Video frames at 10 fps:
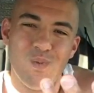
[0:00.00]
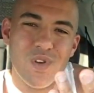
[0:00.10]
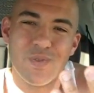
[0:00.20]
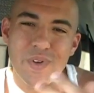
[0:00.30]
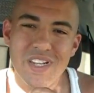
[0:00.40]

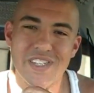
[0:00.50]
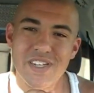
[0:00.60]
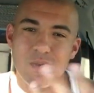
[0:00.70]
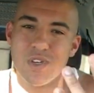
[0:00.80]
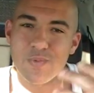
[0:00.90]
What's
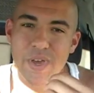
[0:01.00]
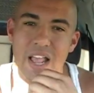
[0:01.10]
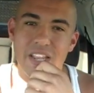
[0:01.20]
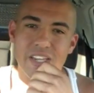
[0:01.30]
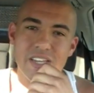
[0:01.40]
realistic? What's
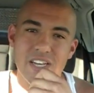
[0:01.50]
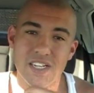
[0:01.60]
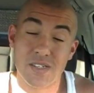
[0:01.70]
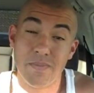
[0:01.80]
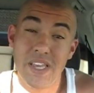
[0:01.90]
reality?
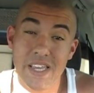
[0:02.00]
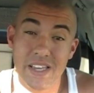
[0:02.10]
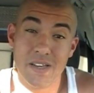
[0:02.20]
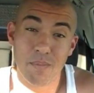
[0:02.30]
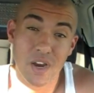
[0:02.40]
To
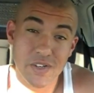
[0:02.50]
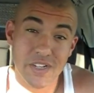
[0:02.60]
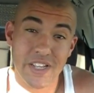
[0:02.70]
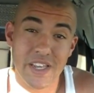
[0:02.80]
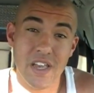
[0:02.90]
me,
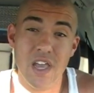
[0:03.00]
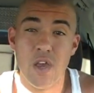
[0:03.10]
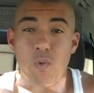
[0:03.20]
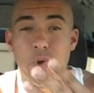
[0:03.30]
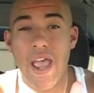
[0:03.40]
personally,
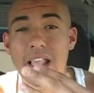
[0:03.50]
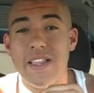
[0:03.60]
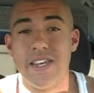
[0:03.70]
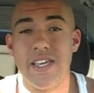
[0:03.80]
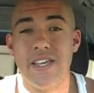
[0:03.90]

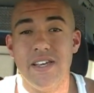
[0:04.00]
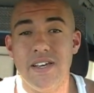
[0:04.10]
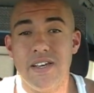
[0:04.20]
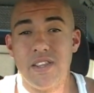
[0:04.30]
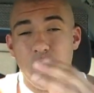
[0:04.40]
reality,
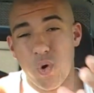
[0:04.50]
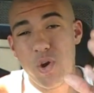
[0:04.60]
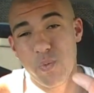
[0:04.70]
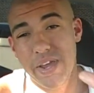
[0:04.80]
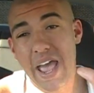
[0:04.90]
the
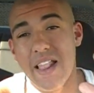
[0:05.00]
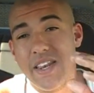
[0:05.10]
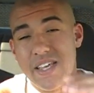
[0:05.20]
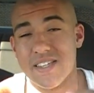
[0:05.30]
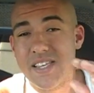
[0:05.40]
word
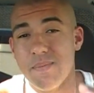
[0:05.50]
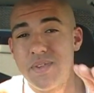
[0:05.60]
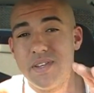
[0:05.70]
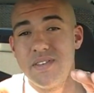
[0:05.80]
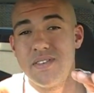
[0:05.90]
reality is
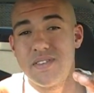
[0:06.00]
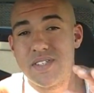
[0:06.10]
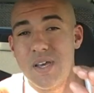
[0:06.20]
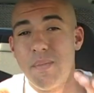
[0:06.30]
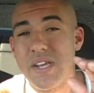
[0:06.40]
something
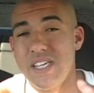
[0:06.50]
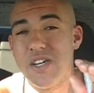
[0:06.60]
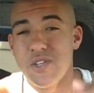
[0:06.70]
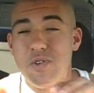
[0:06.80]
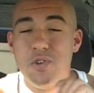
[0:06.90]
somebody
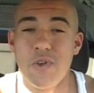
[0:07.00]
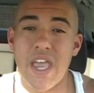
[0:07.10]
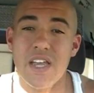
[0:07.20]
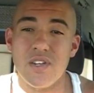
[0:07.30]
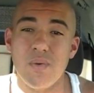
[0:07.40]
tells you you
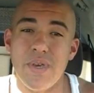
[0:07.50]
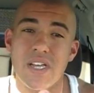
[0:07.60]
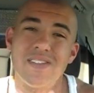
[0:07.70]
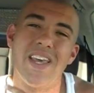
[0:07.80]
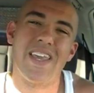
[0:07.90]
can't do
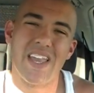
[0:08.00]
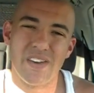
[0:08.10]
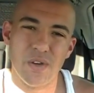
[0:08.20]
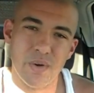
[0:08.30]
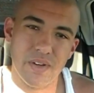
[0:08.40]
because they
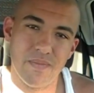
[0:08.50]
can't do it.